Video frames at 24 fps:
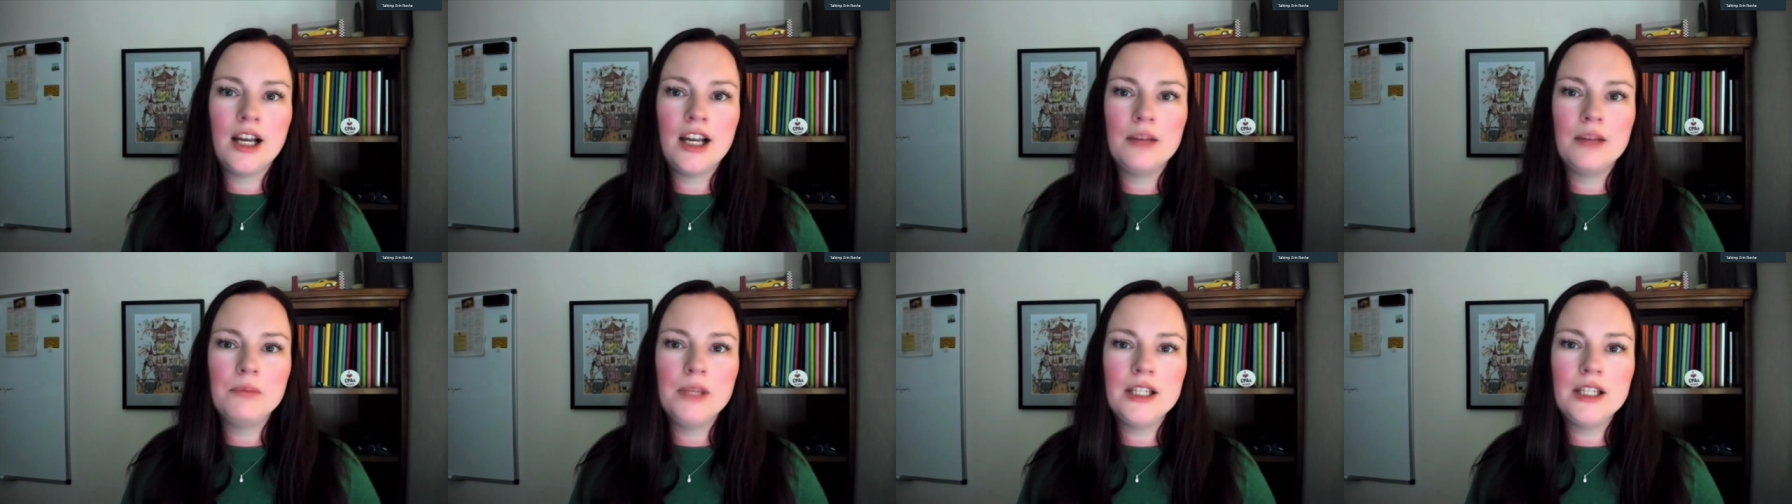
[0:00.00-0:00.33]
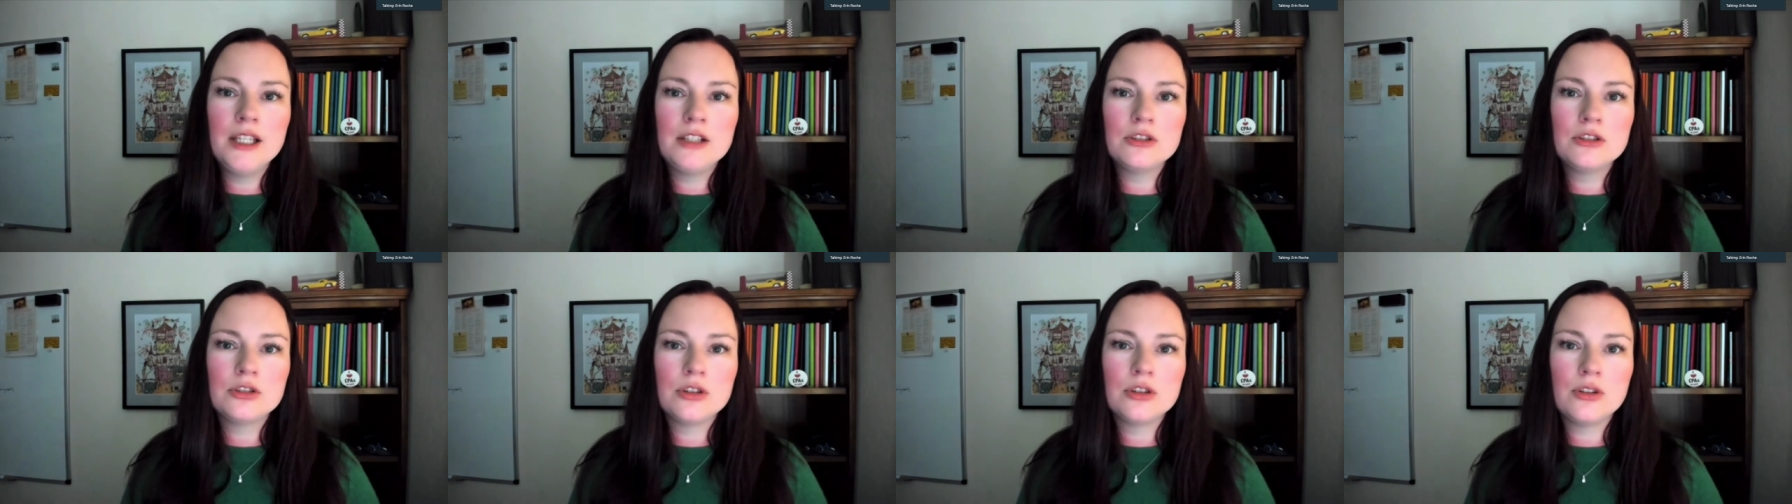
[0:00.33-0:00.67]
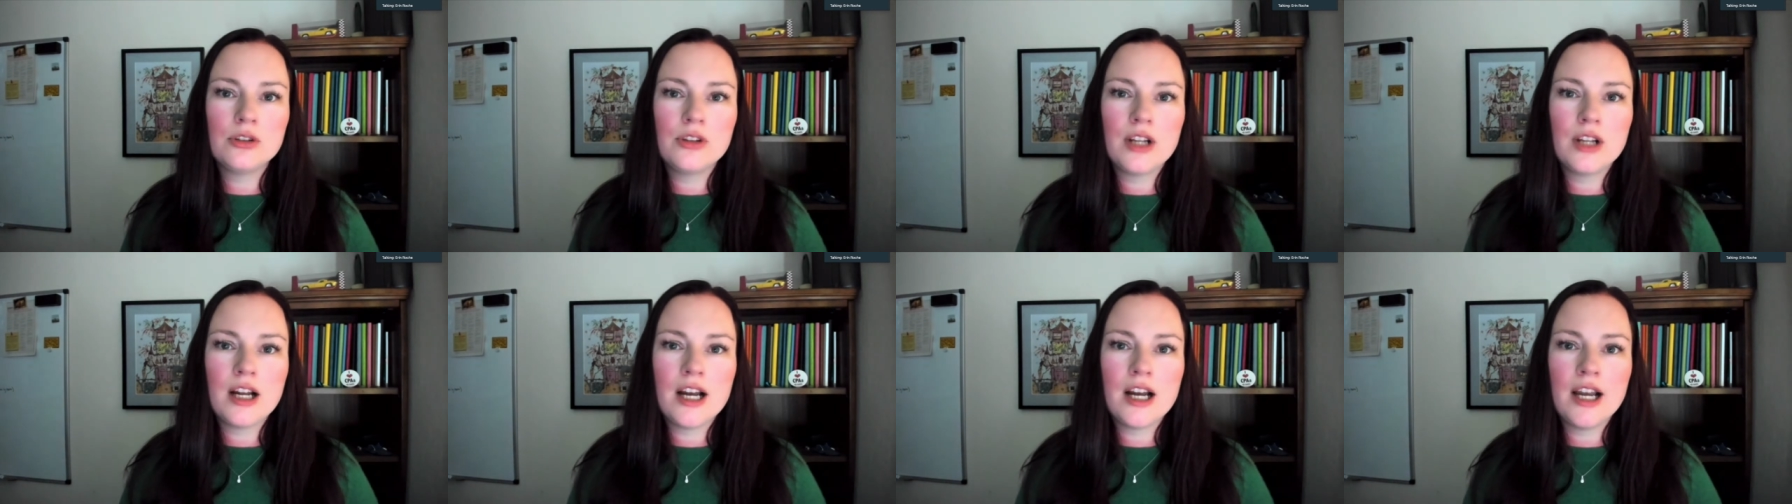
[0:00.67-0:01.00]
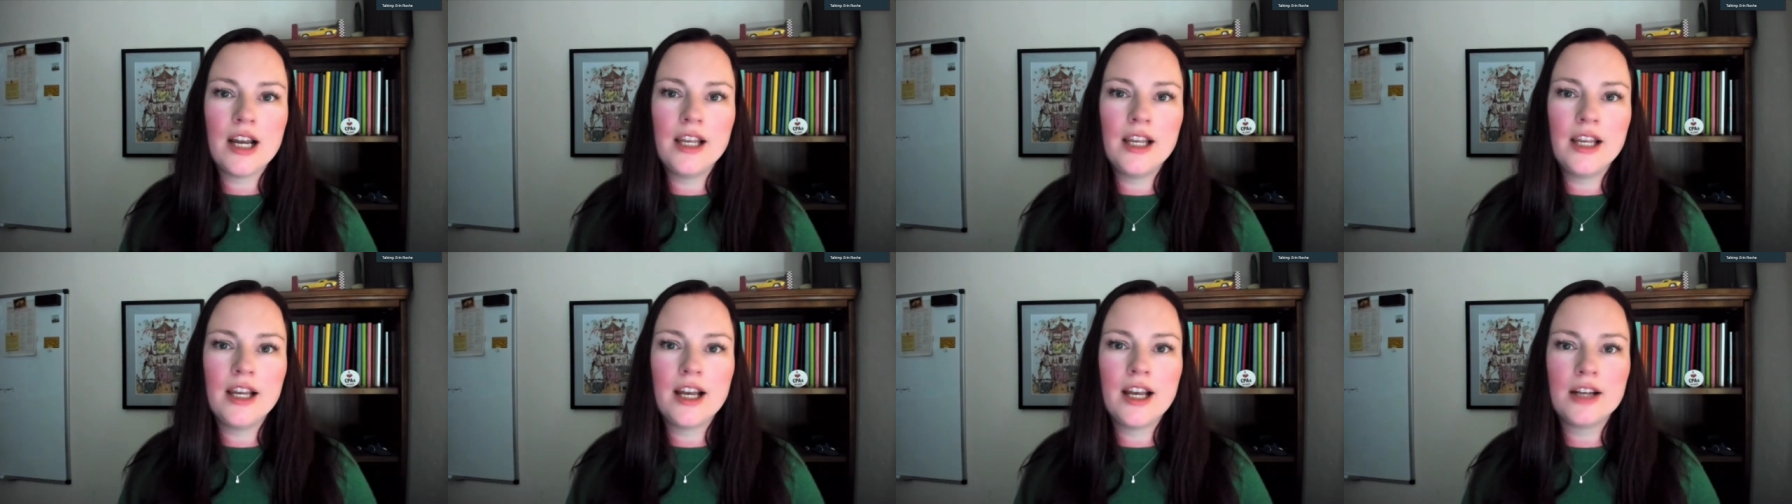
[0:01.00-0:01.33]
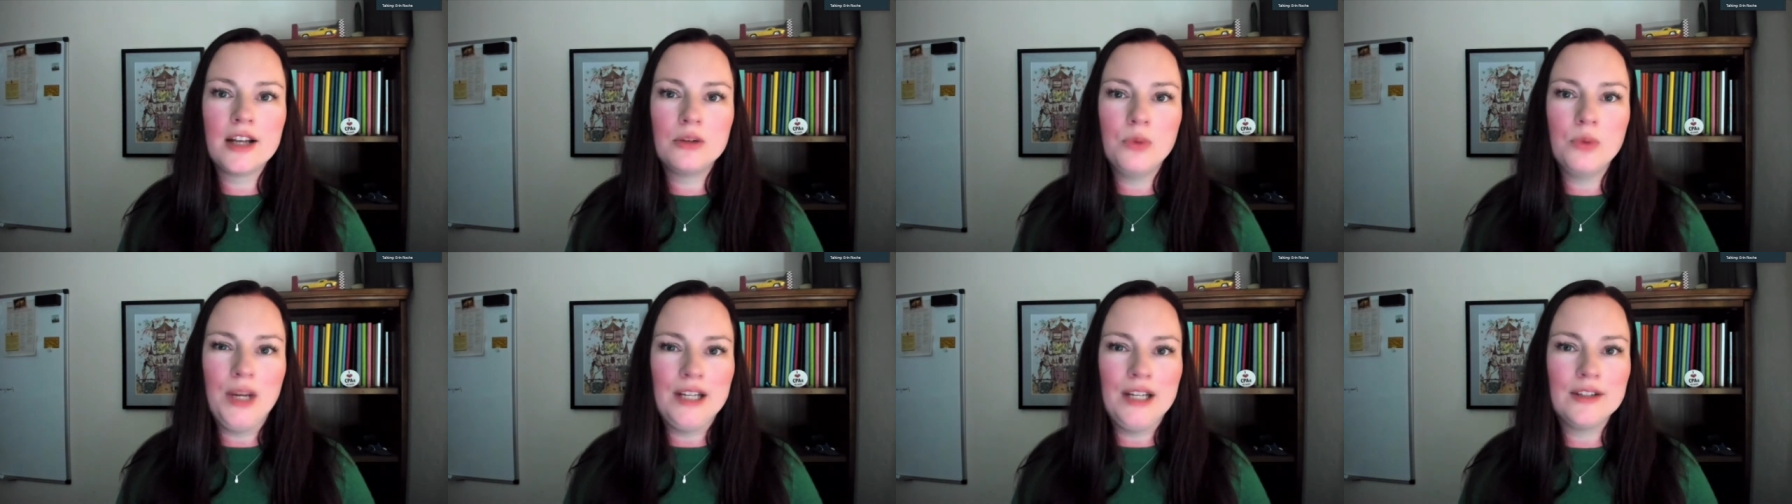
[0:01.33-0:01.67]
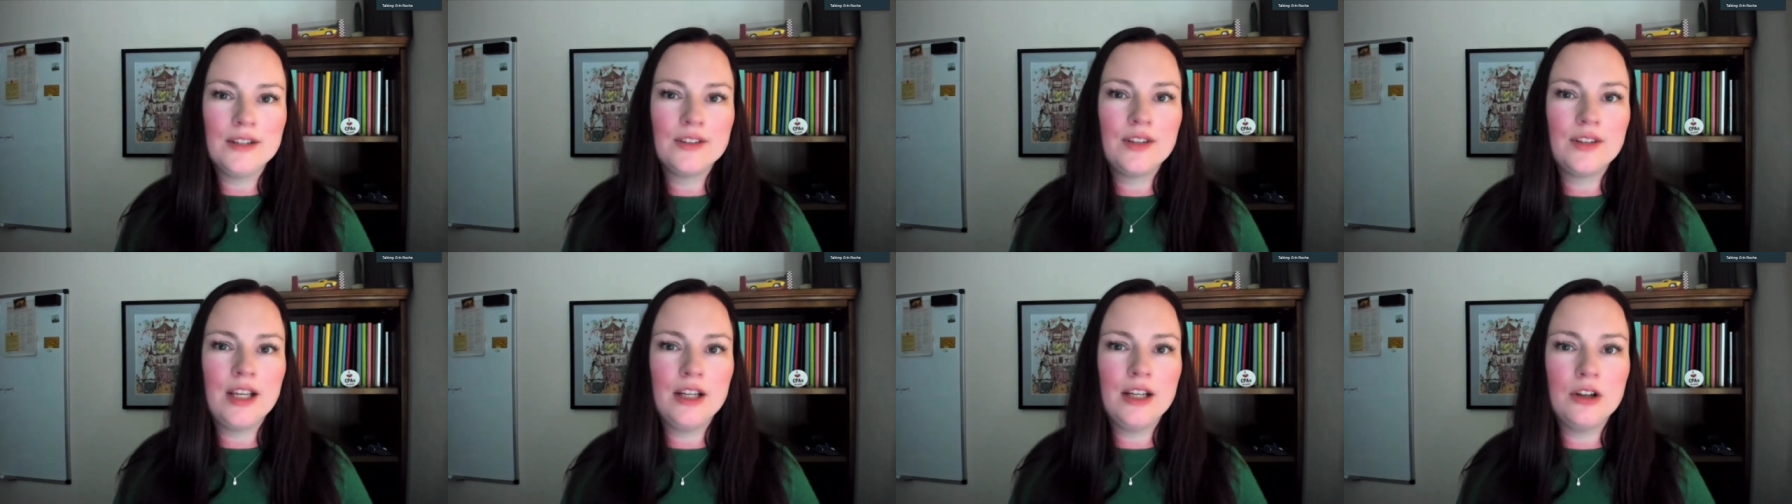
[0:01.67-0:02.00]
making sure that I had a way to say